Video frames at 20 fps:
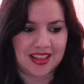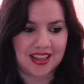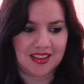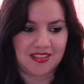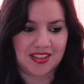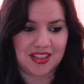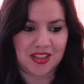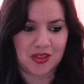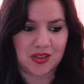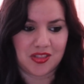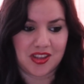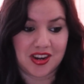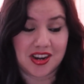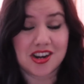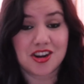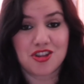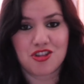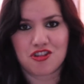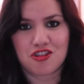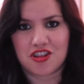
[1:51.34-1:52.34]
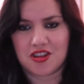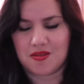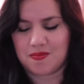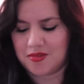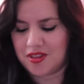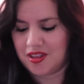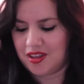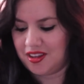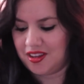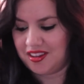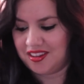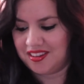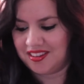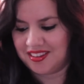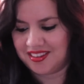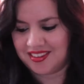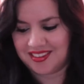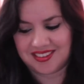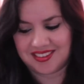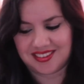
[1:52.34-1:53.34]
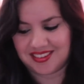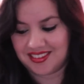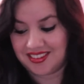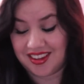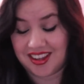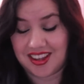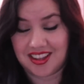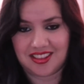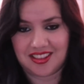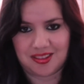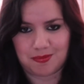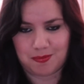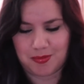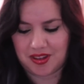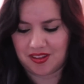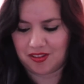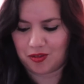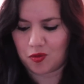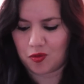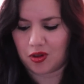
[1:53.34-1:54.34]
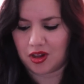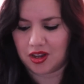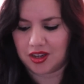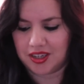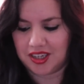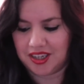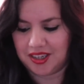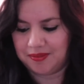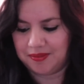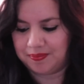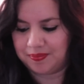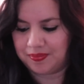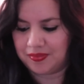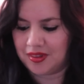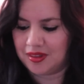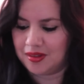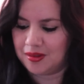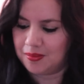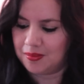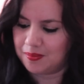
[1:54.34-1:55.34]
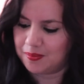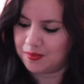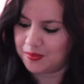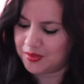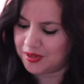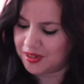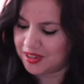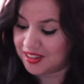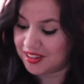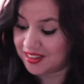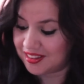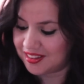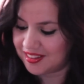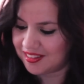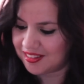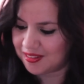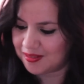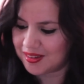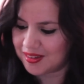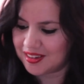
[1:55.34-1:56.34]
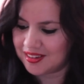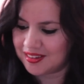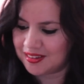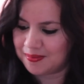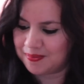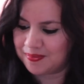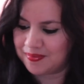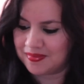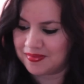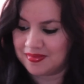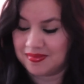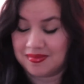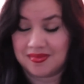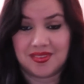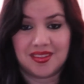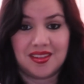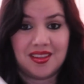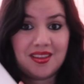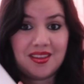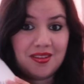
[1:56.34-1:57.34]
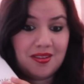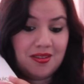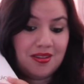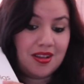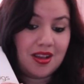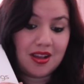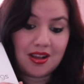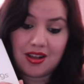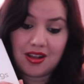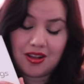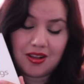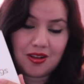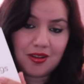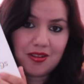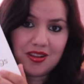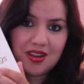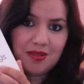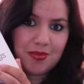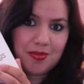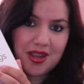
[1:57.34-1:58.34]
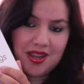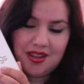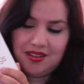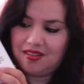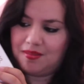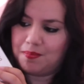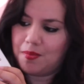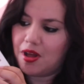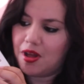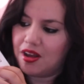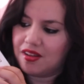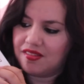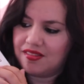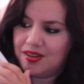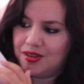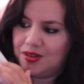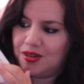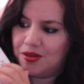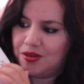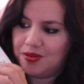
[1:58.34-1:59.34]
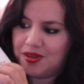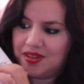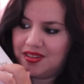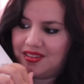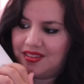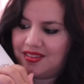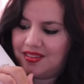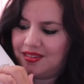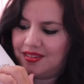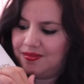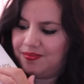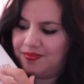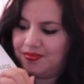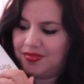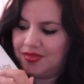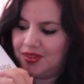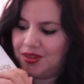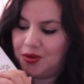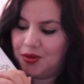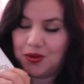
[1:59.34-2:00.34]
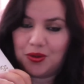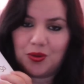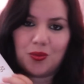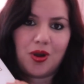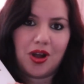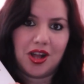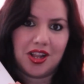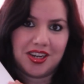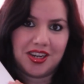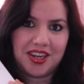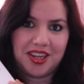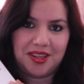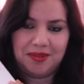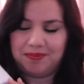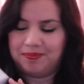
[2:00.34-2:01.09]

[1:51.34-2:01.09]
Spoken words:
even though they are cheap, they not the best quality, but this one, only by its box, you know it's good quality.